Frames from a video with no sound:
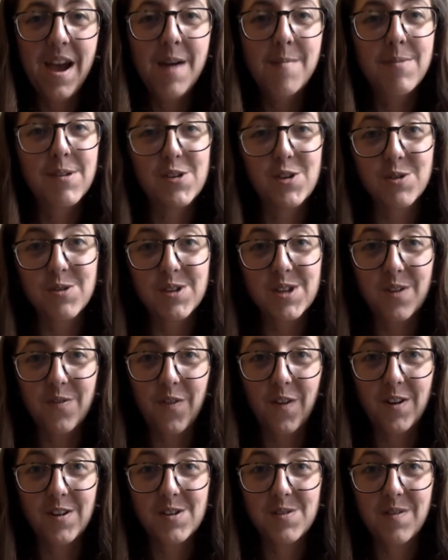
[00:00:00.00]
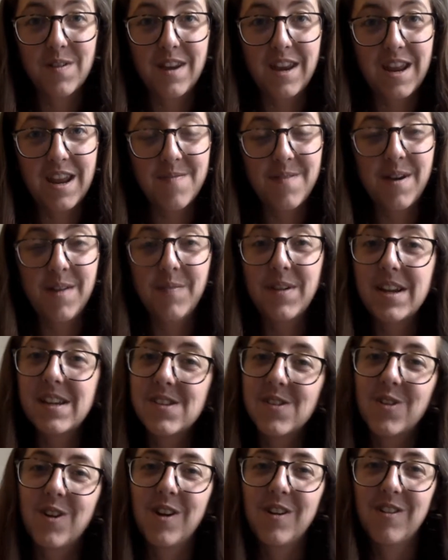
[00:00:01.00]
But she was the first one to email me,
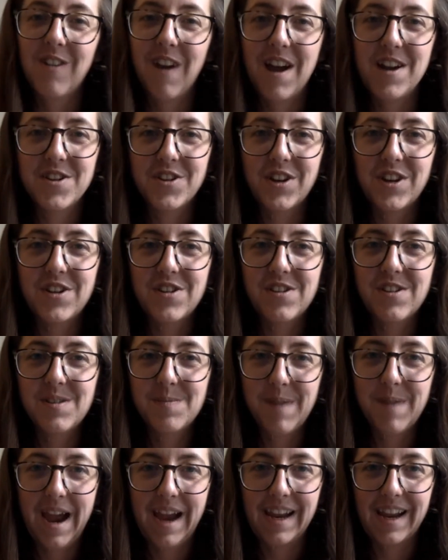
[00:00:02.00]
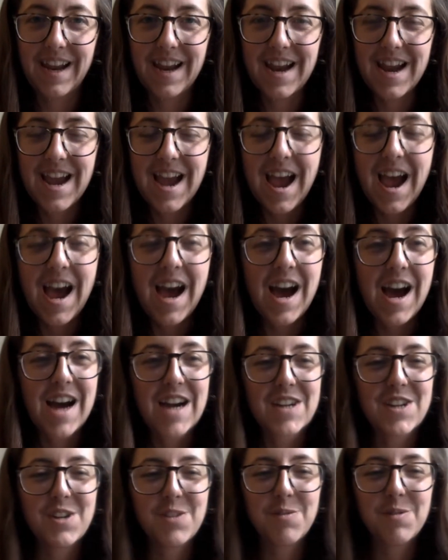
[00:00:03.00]
so congratulations, Maggie.
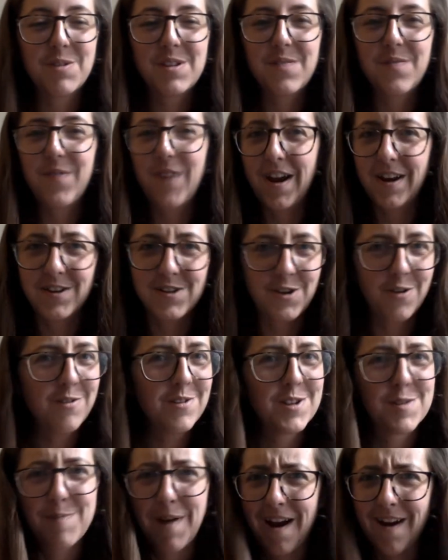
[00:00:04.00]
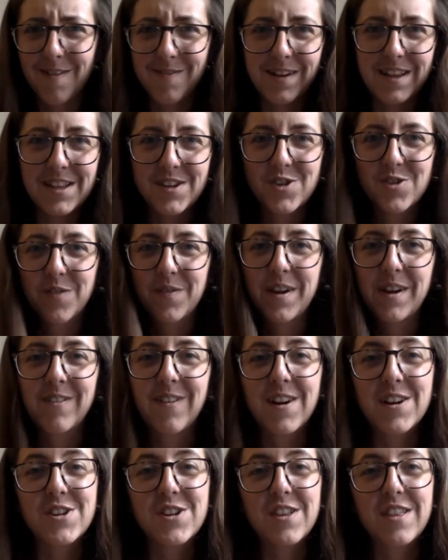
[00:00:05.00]
She was, in fact, so inspired by this trivia
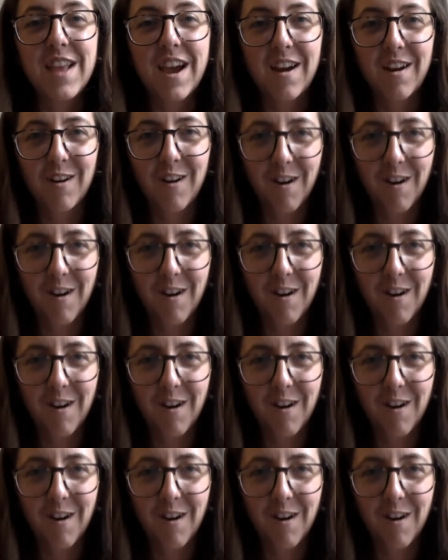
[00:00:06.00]
question that her